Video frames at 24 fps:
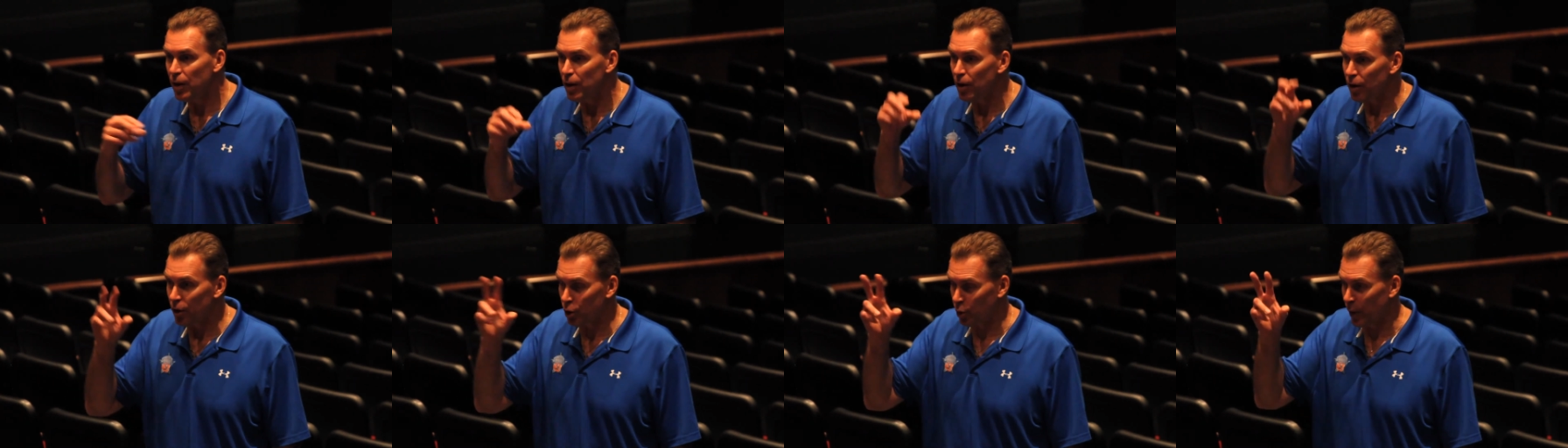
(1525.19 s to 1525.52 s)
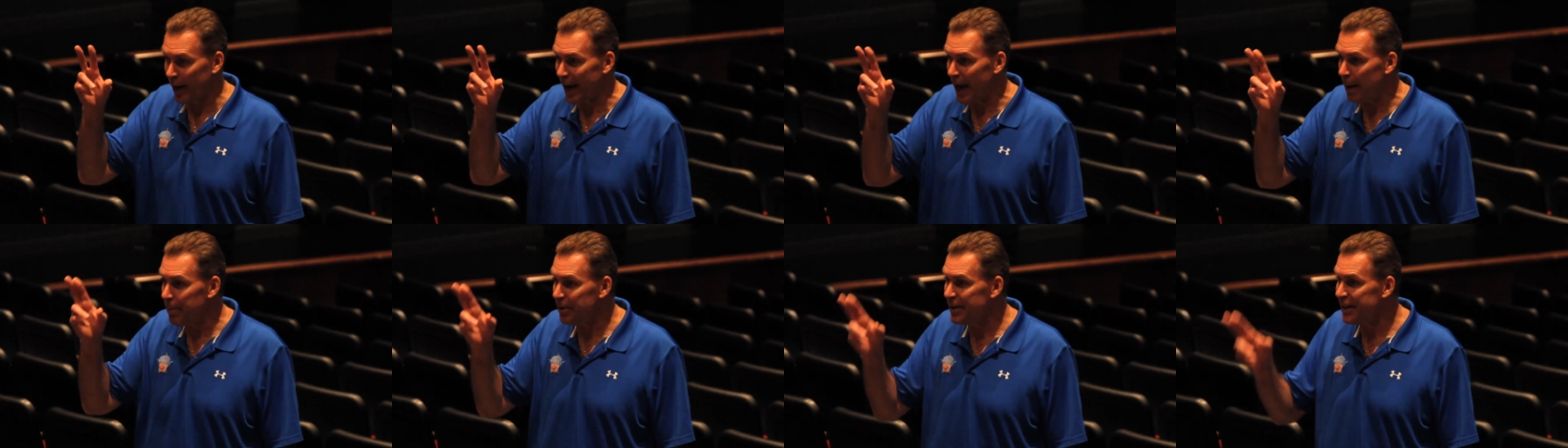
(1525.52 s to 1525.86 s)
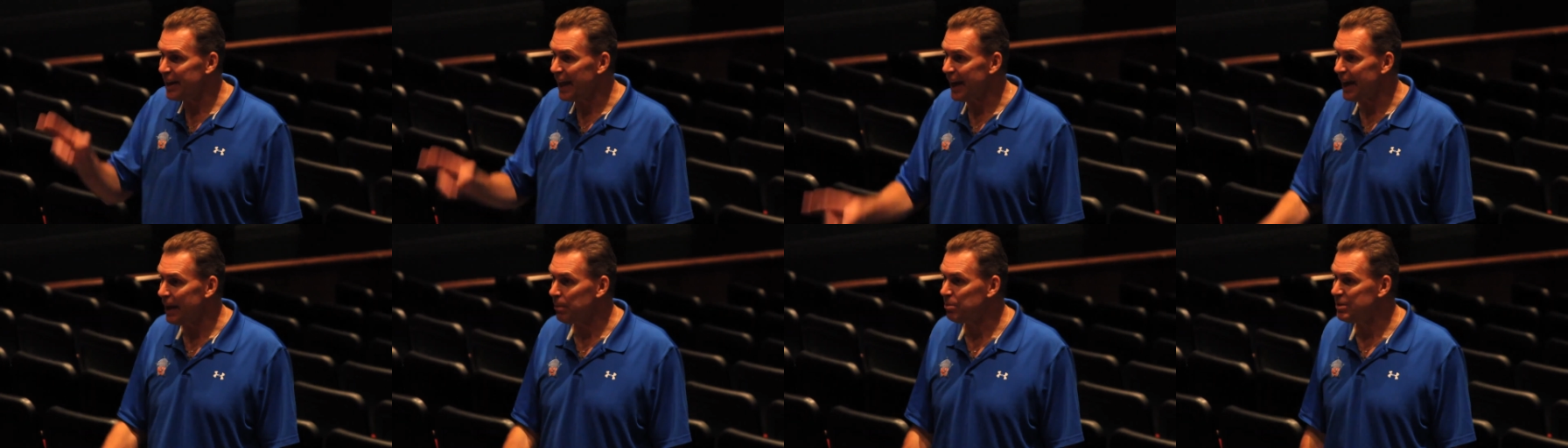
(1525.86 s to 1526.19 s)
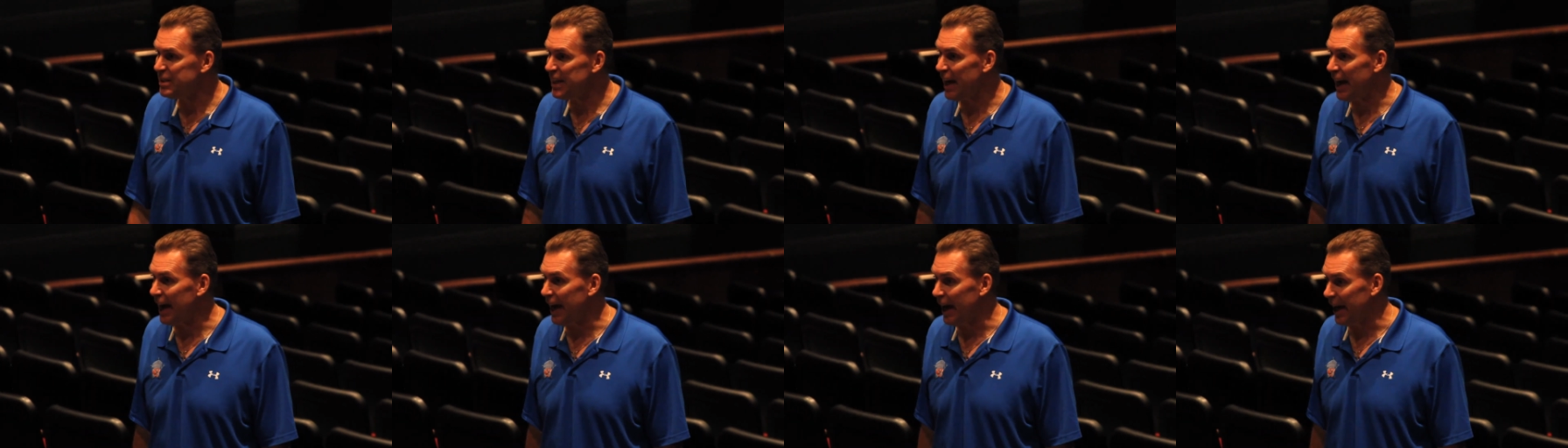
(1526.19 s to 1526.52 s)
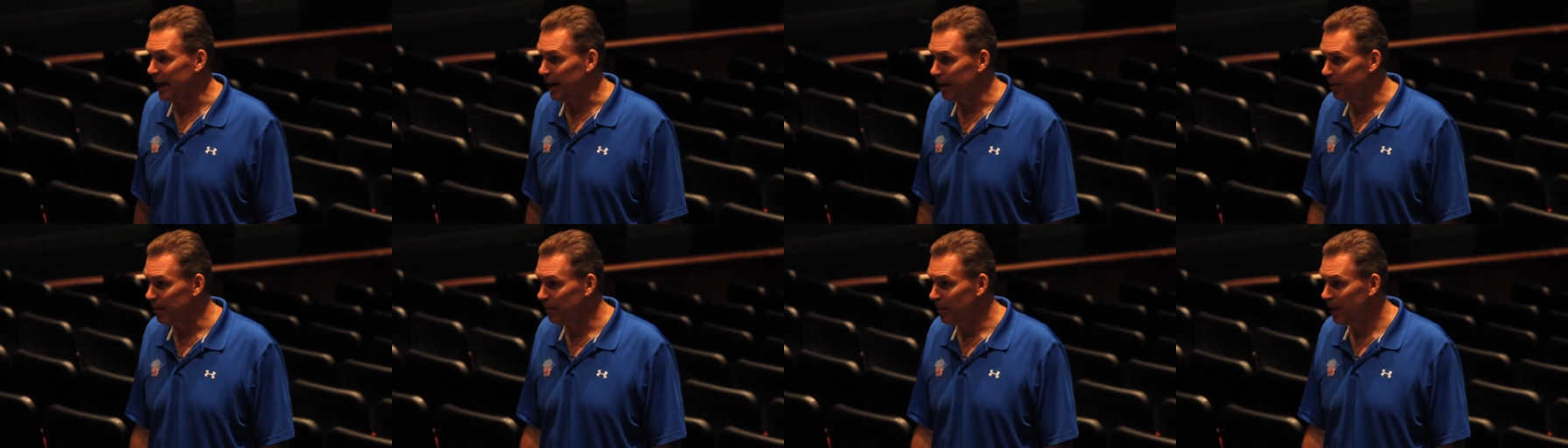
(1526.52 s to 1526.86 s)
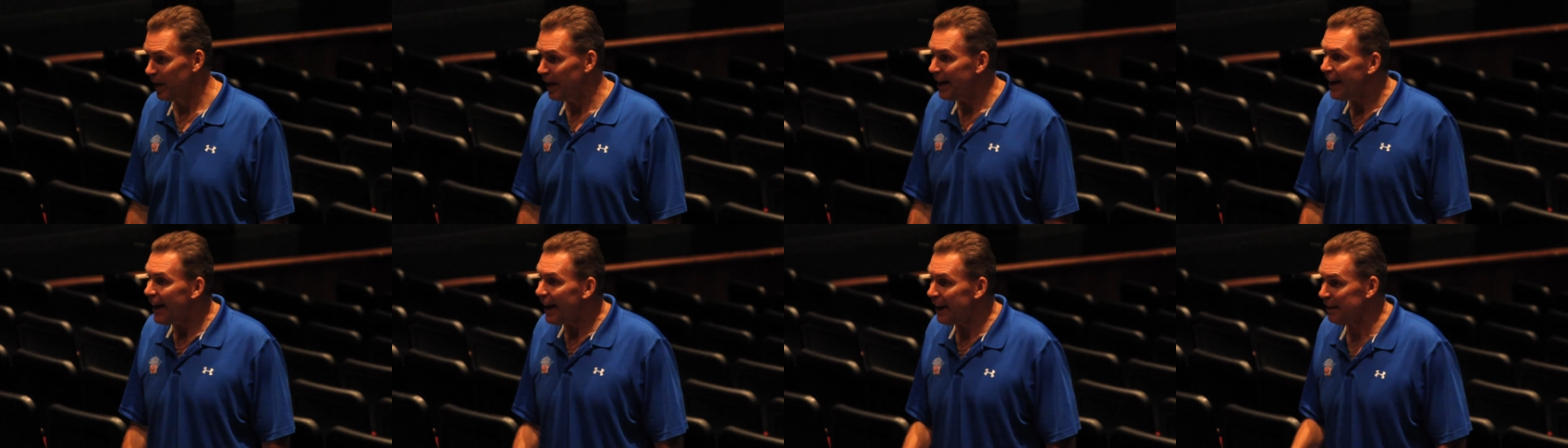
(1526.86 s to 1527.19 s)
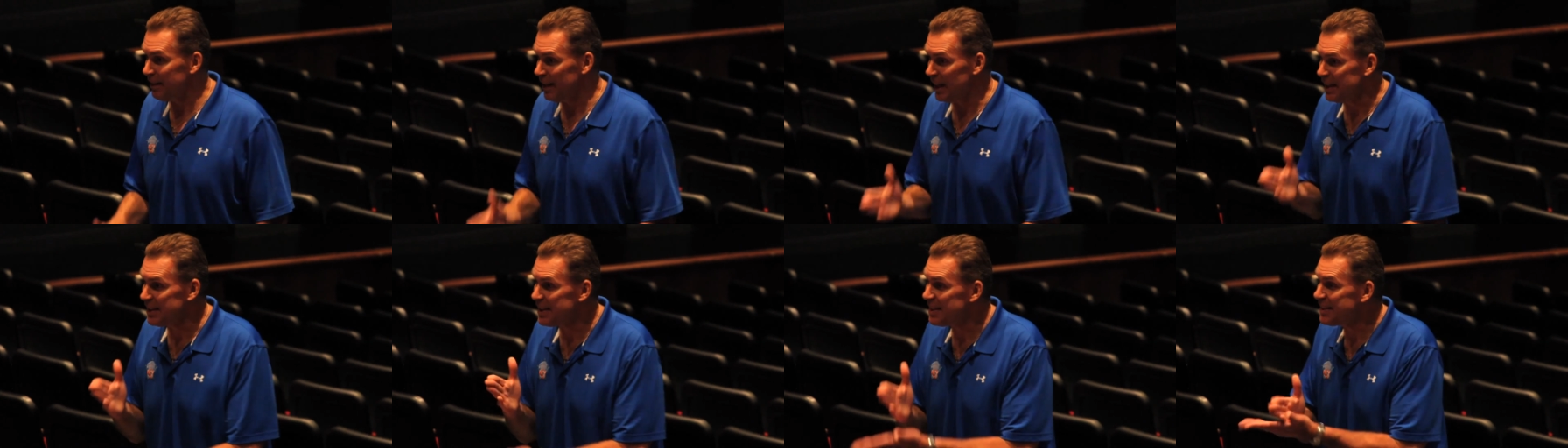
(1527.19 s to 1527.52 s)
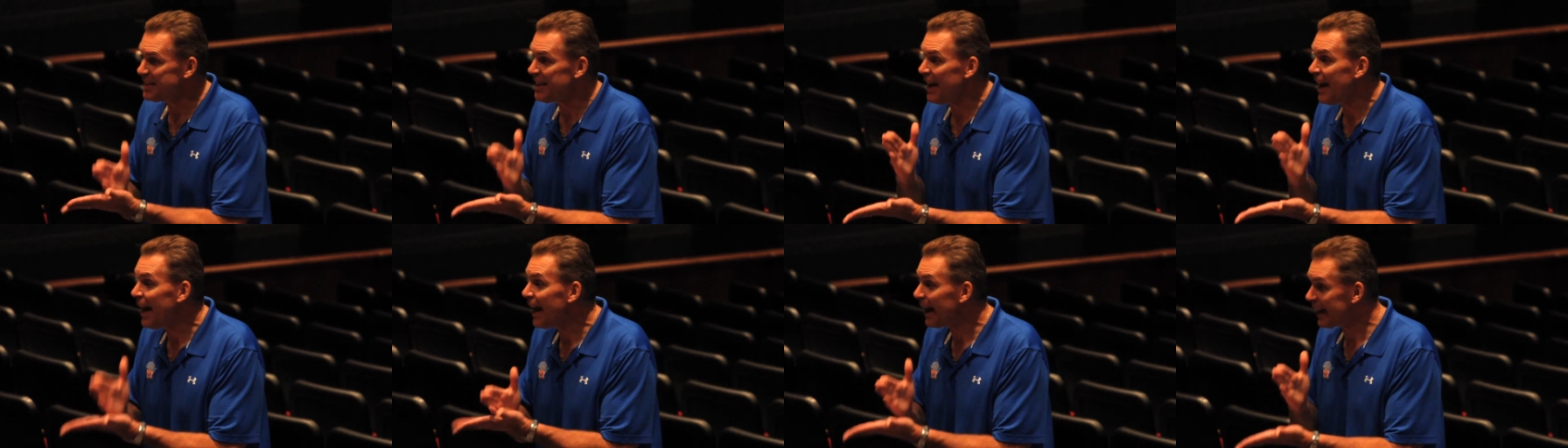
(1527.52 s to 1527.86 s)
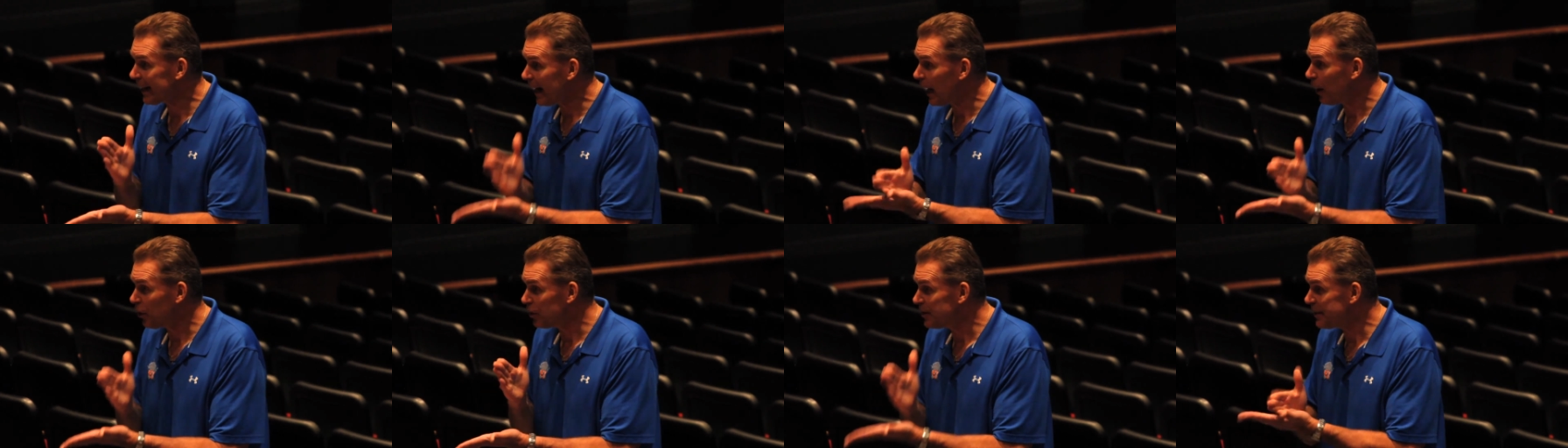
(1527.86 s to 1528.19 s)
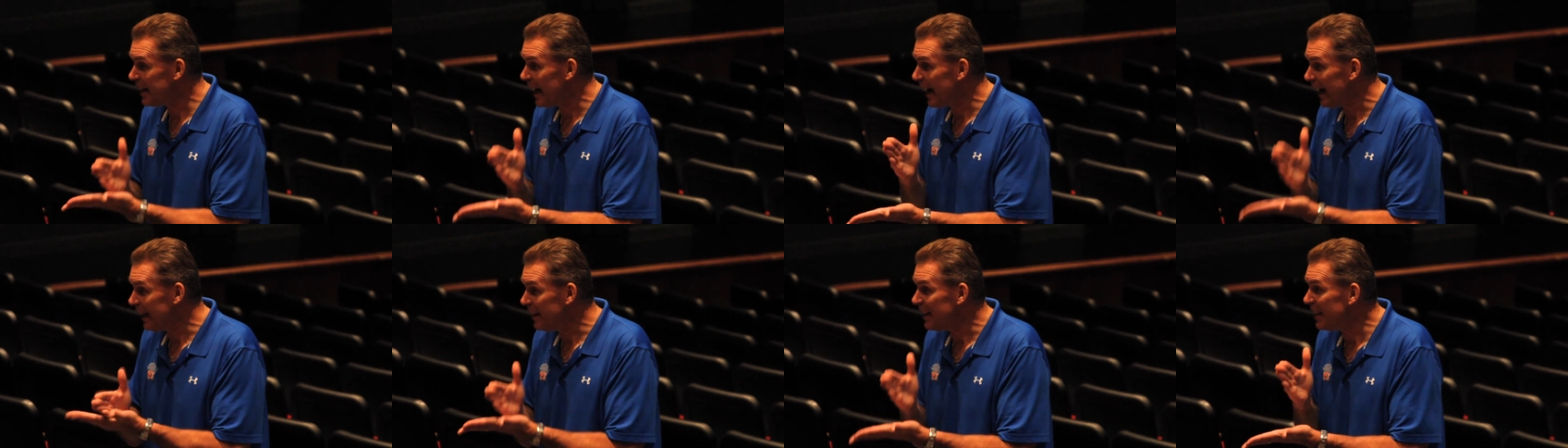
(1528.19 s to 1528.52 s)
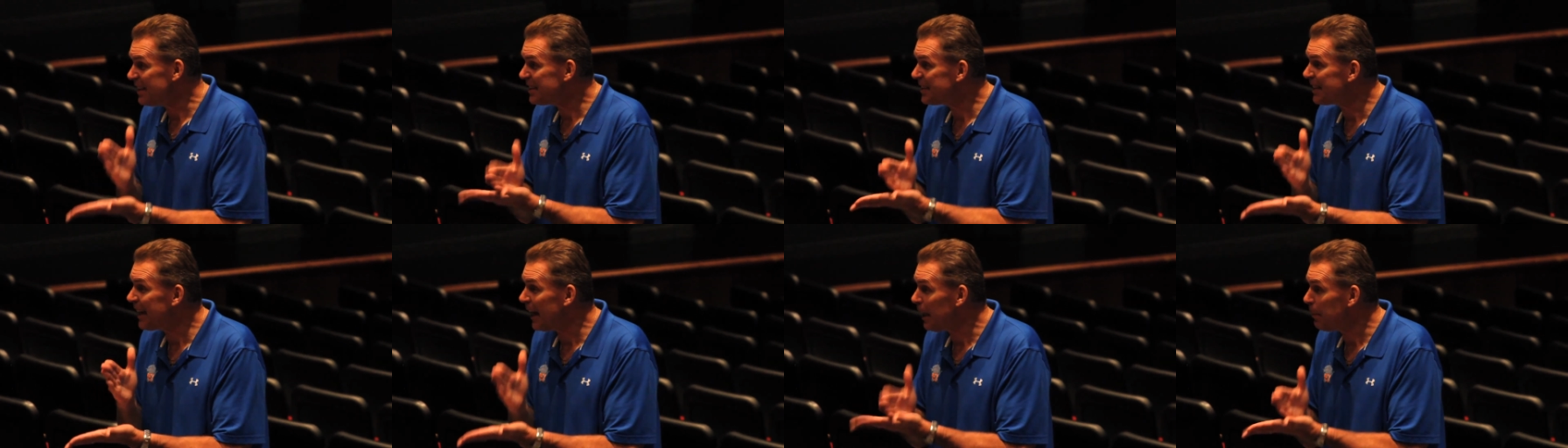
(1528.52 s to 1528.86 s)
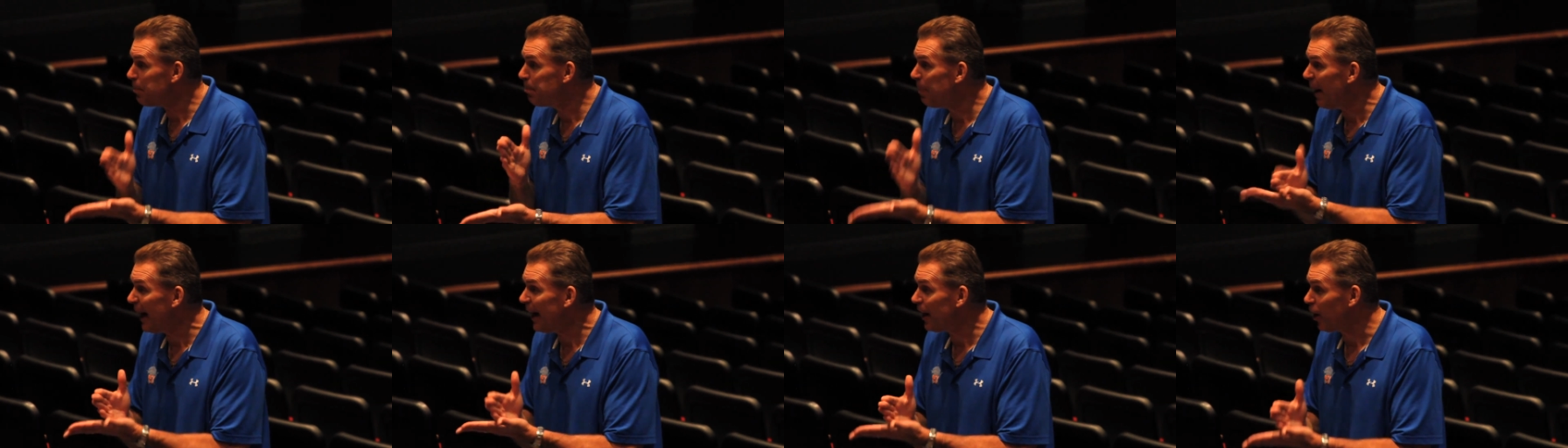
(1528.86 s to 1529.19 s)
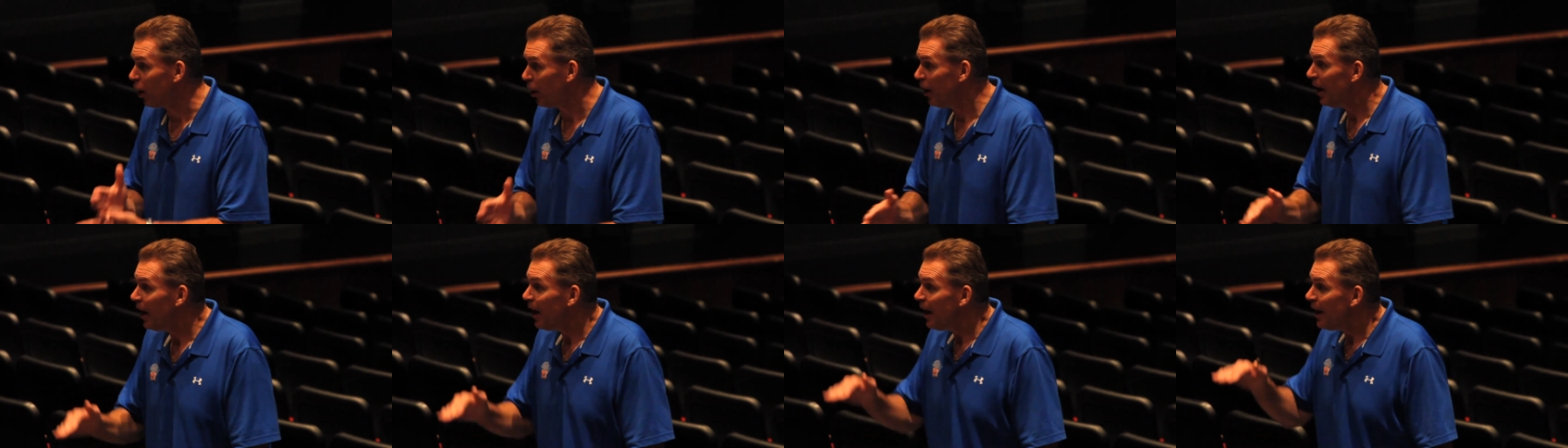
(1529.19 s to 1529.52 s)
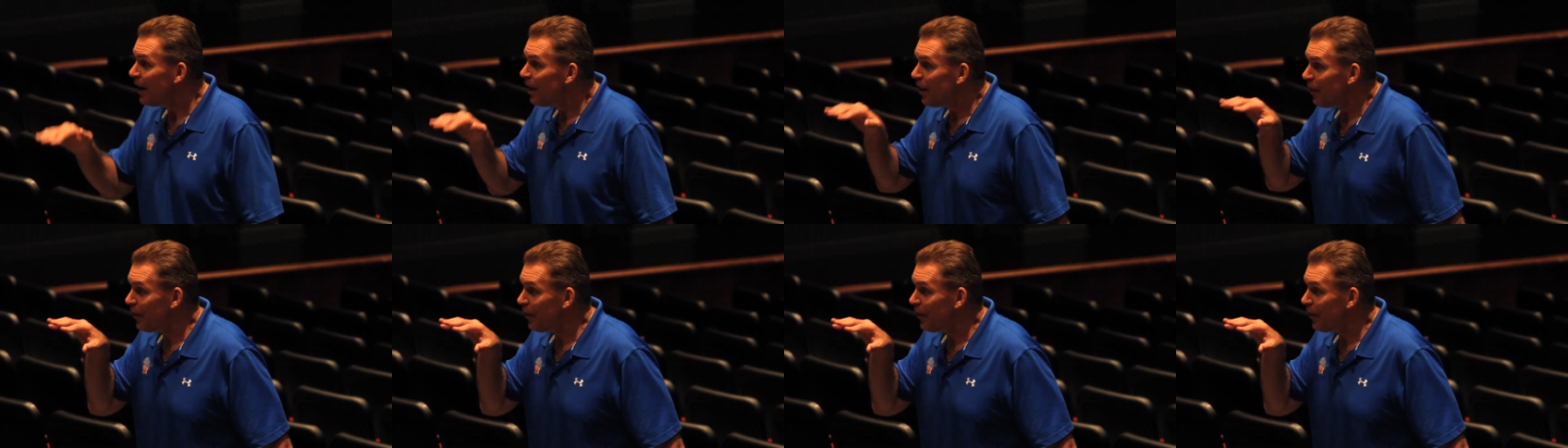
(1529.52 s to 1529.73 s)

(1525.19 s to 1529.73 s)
grab a name tag and let's attack our day. Let's get better.